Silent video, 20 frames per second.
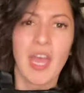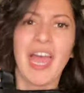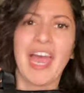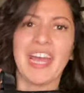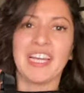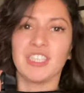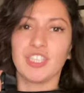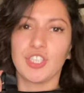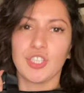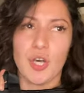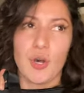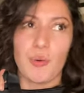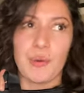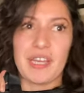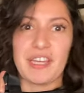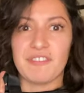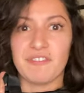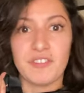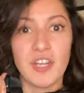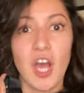And so
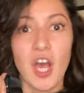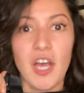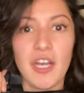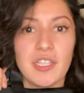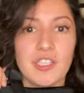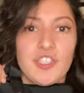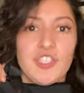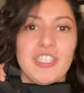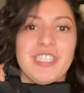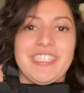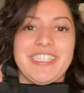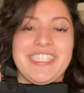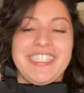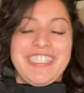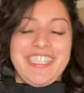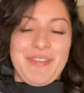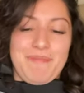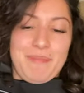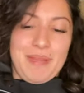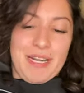if not, just
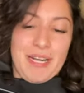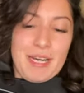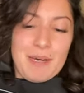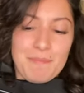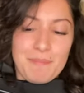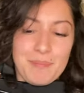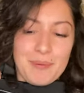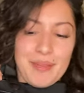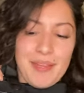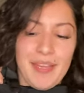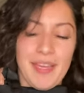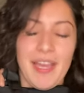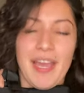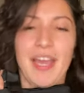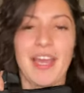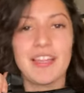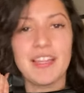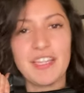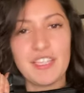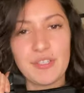zip it up.
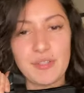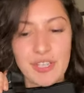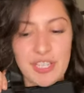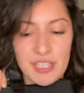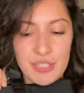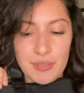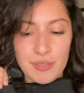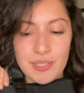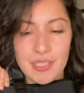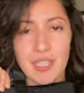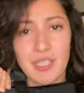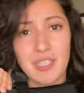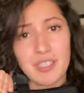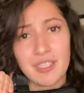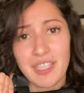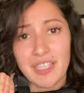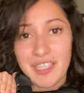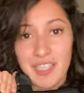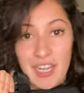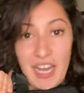And then you can use it as
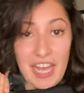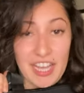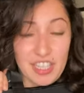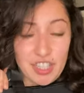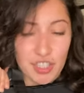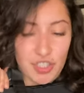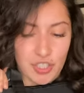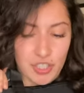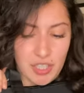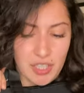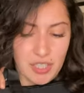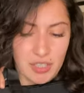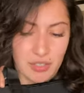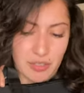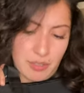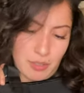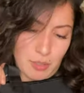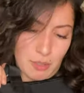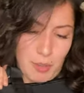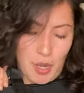like an extra
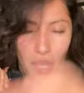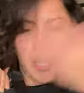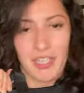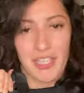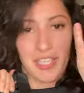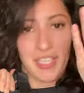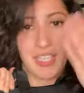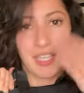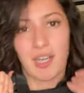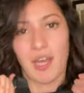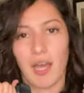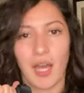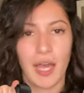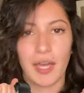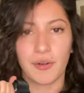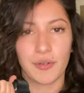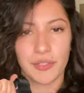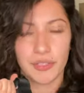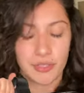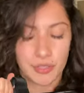little pocket. I
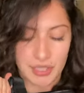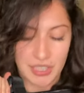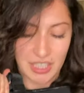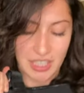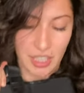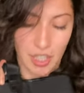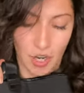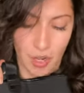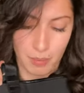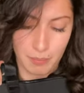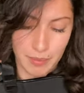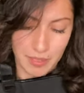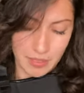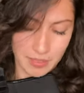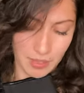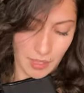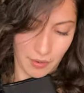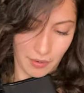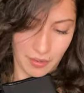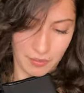don't use it at all because
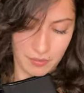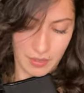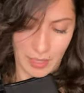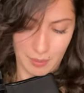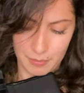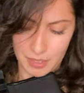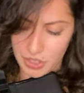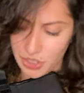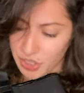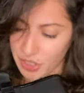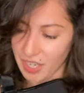I don't have that much